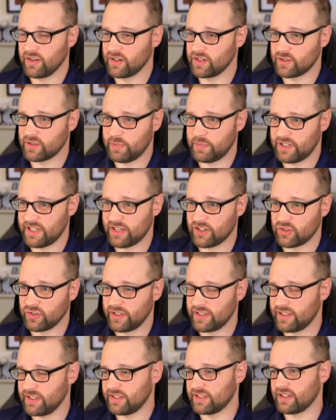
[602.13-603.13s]
potentially
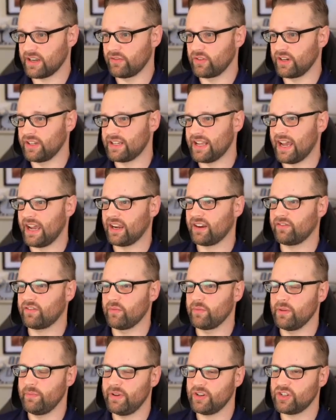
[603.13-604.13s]
the discovered attack from
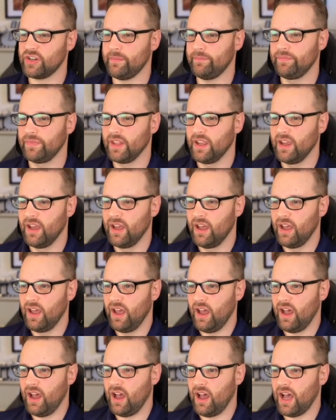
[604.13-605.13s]
the bishop.
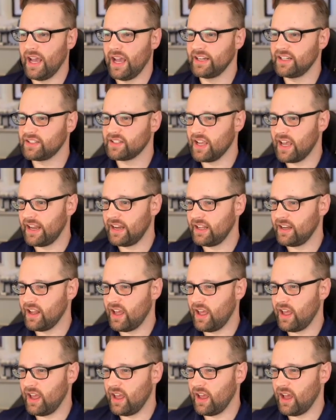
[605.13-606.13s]
I decided
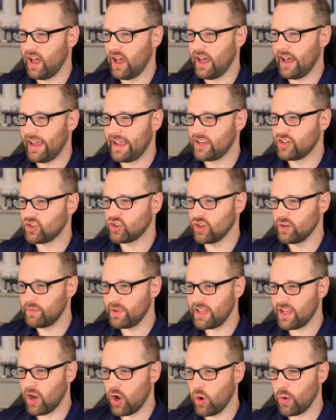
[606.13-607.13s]
I should
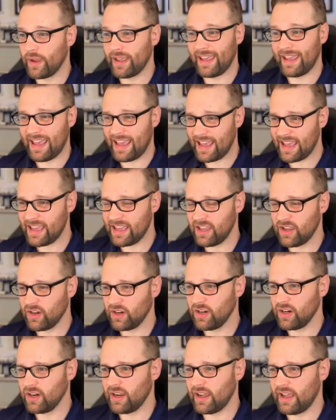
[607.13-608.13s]
be okay
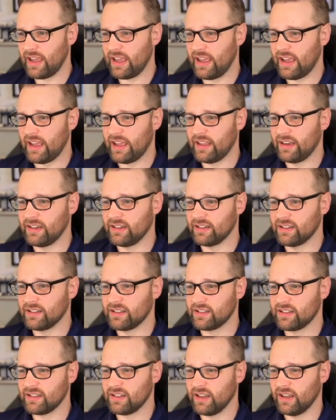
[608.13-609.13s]
here, and
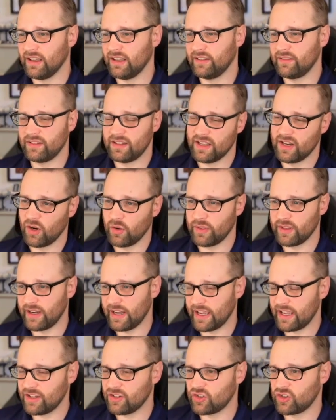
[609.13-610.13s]
the
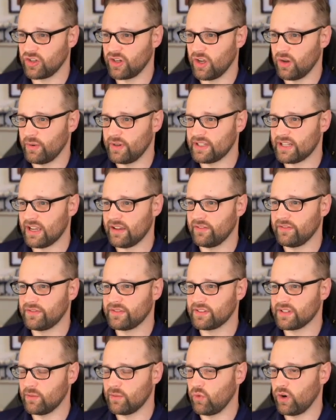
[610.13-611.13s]
knight should always have
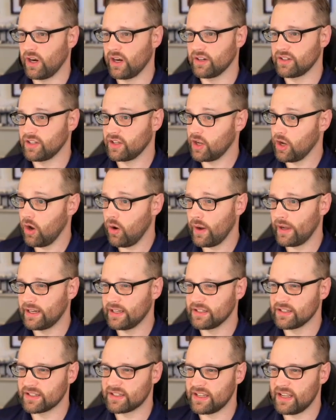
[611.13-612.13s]
somewhere to go. I
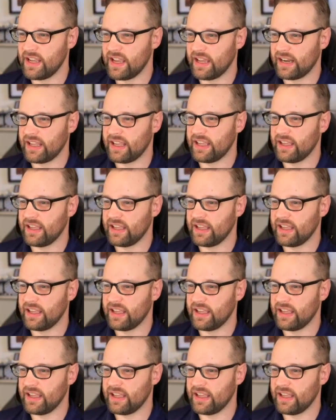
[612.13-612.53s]
didn't see any